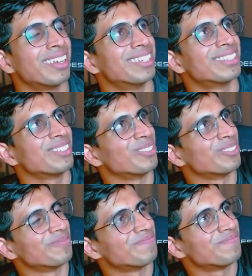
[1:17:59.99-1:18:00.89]

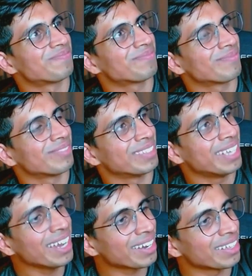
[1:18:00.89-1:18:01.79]
So
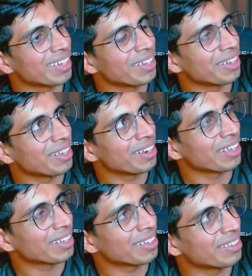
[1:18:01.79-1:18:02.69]
yeah,
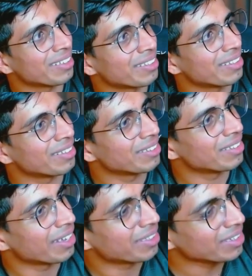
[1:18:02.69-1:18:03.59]
like
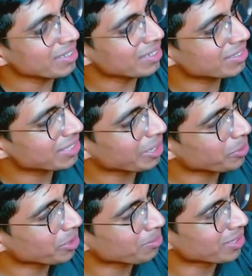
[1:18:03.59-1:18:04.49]
I think Sam
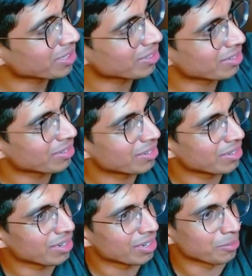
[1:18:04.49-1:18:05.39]
Altman,
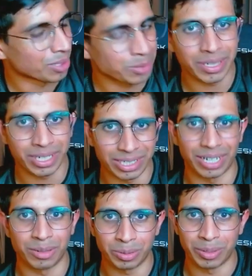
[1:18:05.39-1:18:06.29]
um, he's been in the
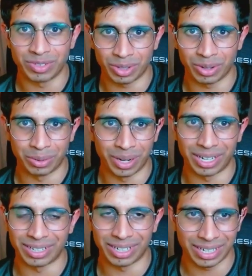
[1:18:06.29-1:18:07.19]
startup space for quite a while.
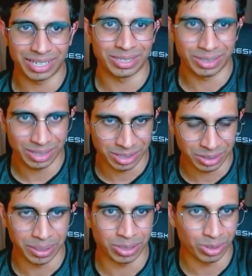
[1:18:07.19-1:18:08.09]
Like he's he's
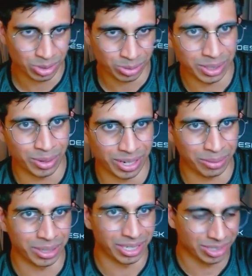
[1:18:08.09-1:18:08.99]
mentored so many Y
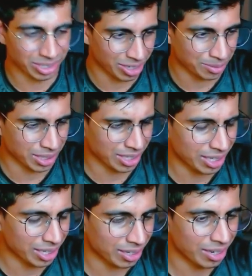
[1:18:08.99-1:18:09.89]
Combinator startups. I think
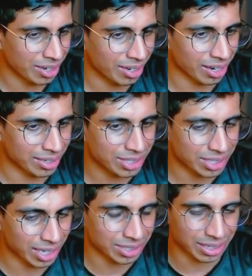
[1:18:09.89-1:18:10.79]
he
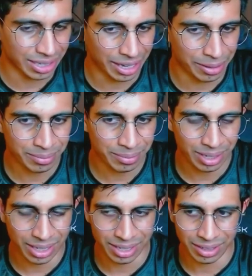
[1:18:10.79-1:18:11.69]
understands the game,
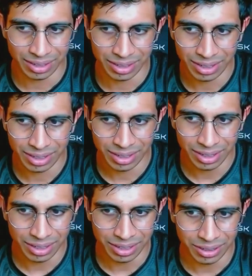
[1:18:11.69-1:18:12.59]
and
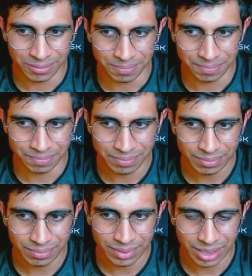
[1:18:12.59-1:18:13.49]
um,
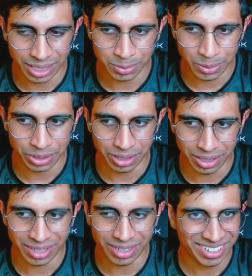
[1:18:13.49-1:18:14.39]
yeah, he's pretty good at
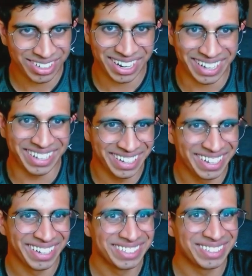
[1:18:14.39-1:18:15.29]
it. Like
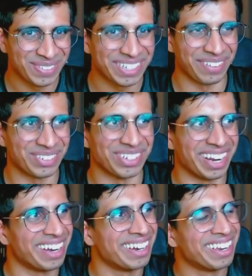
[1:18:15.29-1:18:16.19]
he's pretty damn good at
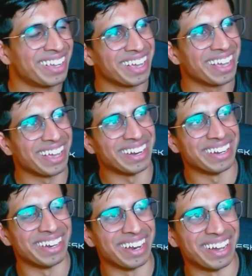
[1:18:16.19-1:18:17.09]
it,
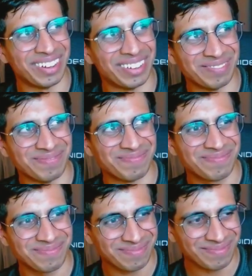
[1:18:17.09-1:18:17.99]
and um,
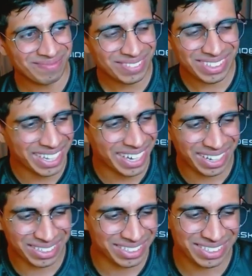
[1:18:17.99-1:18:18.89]
yeah,
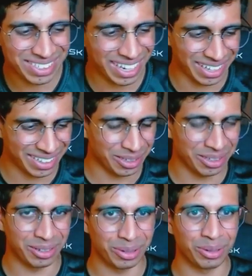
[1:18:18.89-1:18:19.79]
just like the
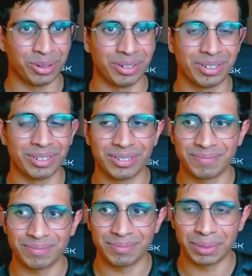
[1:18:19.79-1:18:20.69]
the whole
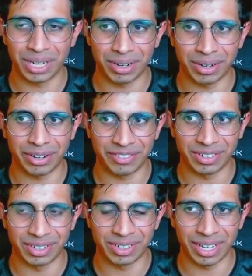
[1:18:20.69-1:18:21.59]
PR
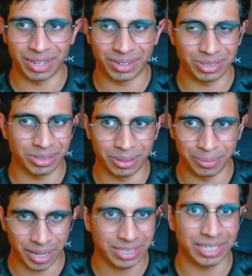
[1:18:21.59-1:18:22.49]
effort and also the
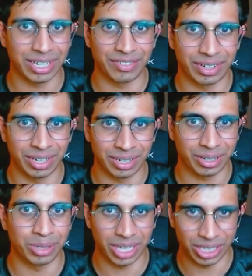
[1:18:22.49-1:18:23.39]
marketing effort and the
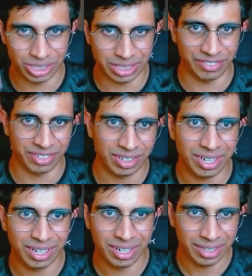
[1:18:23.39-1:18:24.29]
communications effort
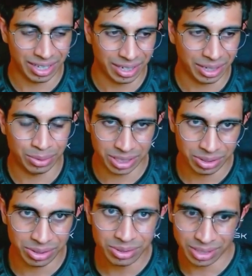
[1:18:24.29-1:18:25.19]
that he went
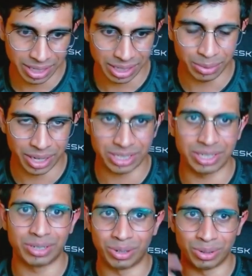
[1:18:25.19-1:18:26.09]
through. Like he would actually
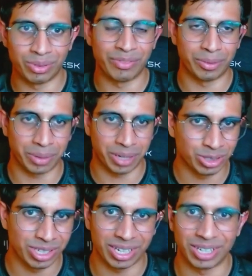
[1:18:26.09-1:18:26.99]
go from country
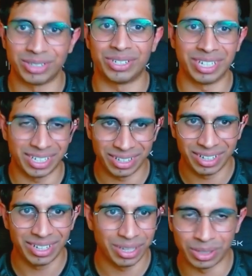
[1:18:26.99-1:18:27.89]
to country.
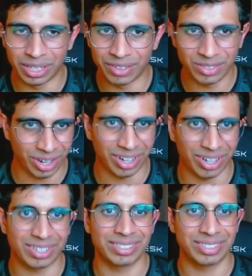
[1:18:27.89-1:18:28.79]
He would give
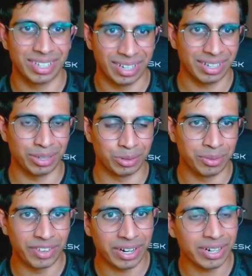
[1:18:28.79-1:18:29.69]
talks. He would
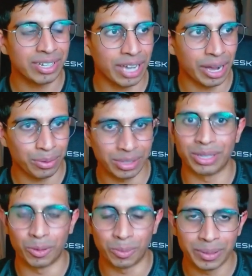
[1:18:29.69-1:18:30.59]
be very out in
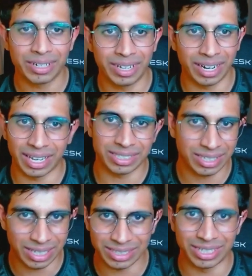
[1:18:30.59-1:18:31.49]
the open and like
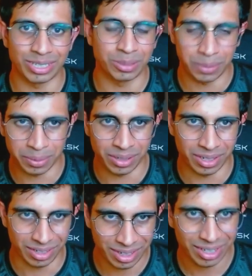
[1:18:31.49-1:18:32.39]
just listening to
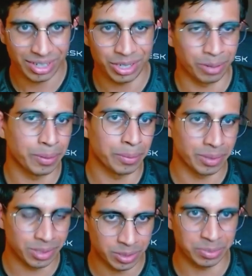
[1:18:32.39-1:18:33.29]
people, hearing
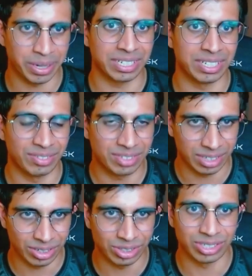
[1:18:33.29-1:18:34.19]
people's perspectives
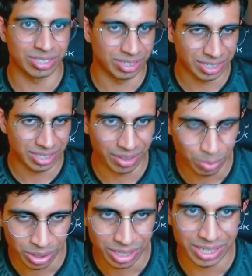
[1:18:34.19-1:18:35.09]
and concerns
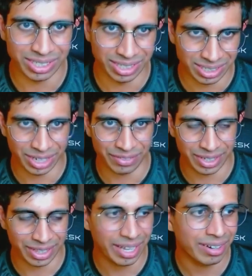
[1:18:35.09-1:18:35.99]
and worries and stuff
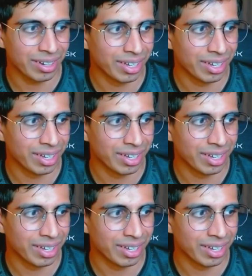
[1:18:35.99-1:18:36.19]
like that.